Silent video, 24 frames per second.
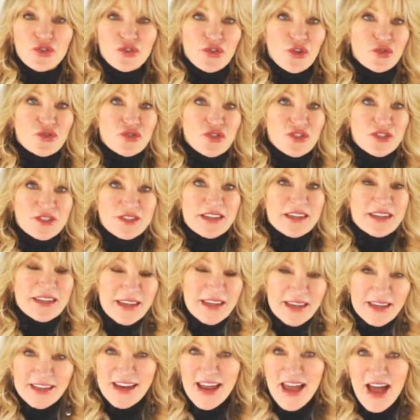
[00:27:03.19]
So just
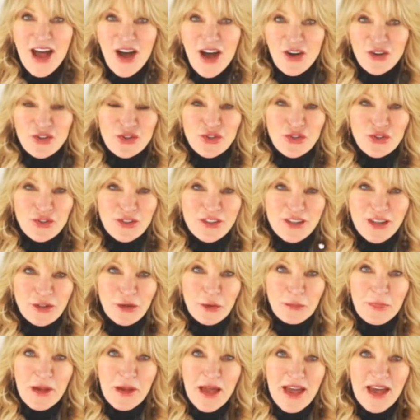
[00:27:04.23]
get out your yellow
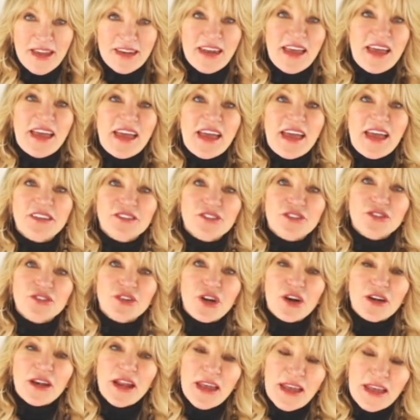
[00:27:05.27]
pad and
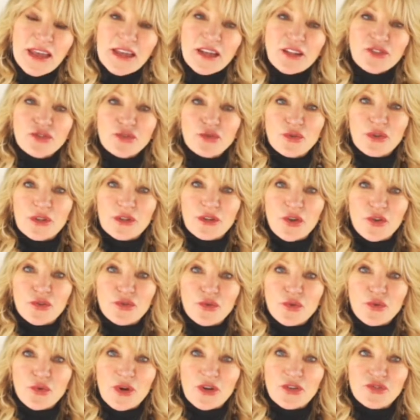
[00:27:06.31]
start answering those
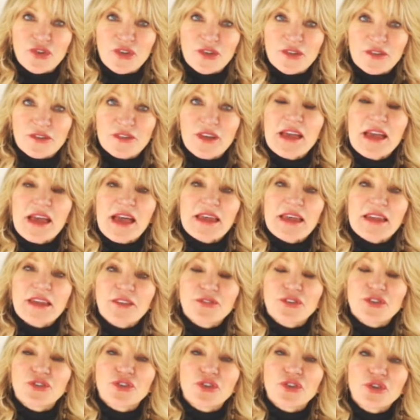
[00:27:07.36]
questions. And
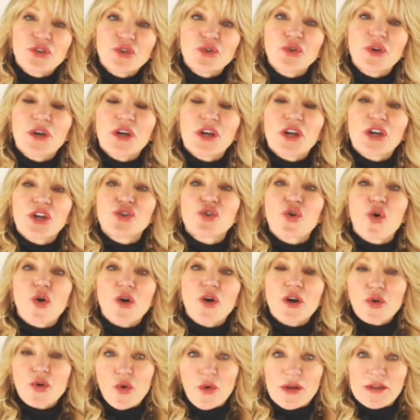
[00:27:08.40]
if you do,
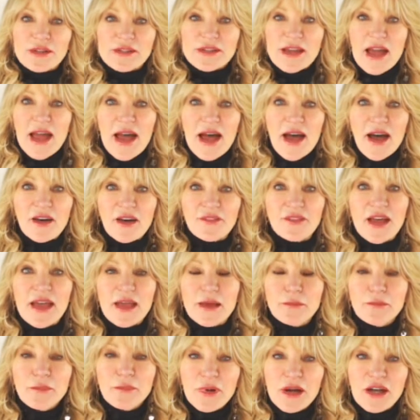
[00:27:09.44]
you're going to have a
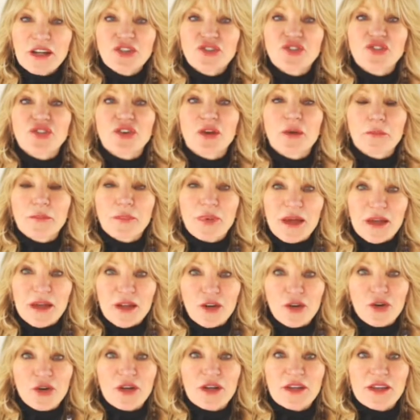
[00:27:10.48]
much
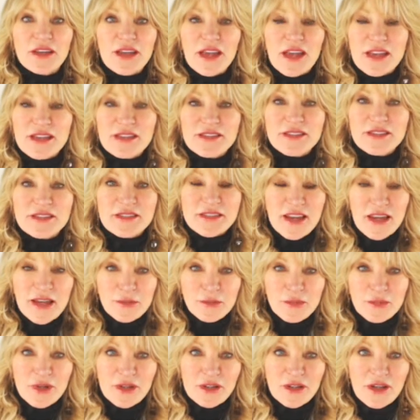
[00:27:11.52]
better case
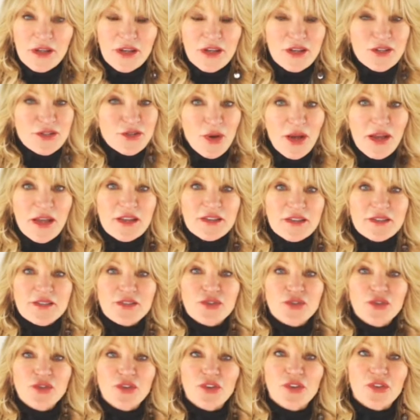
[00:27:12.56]
statement. So
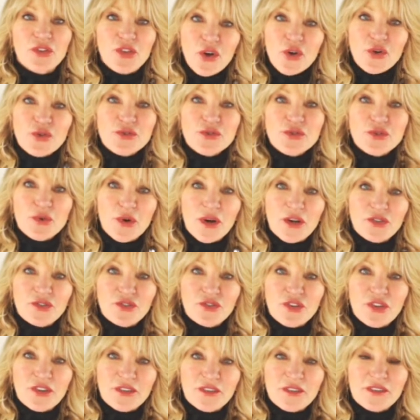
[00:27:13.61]
answer those
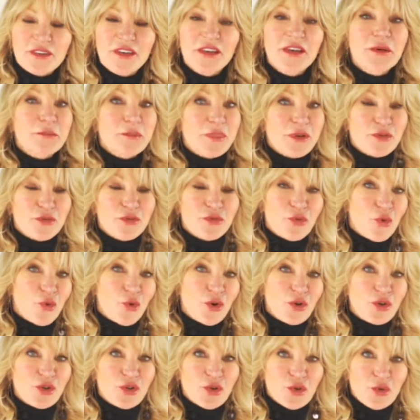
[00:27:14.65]
questions
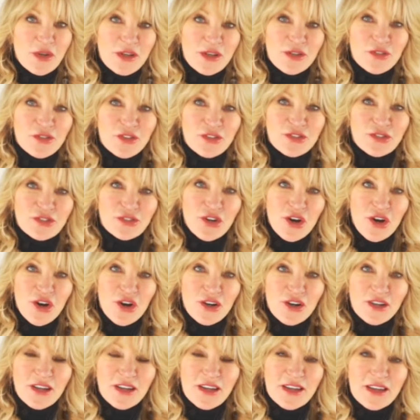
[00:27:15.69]
before you even
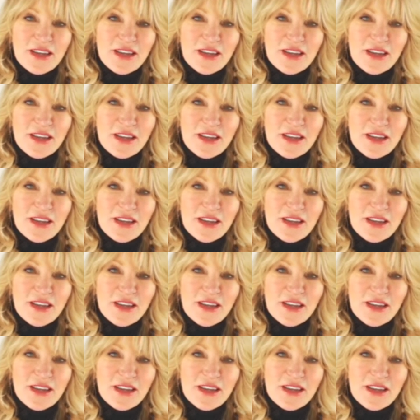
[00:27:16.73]
start.